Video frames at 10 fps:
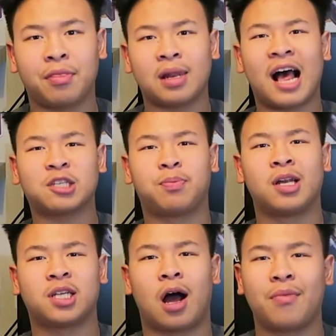And the last
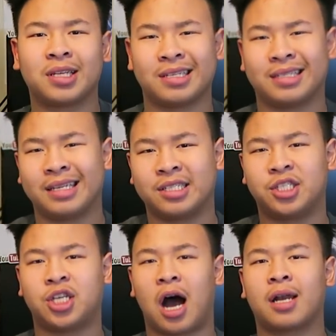person on this list is
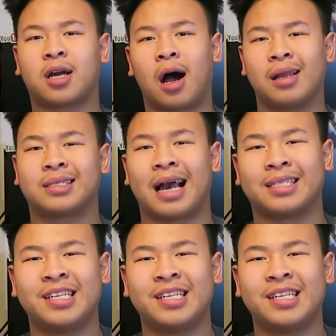John Collins, guys.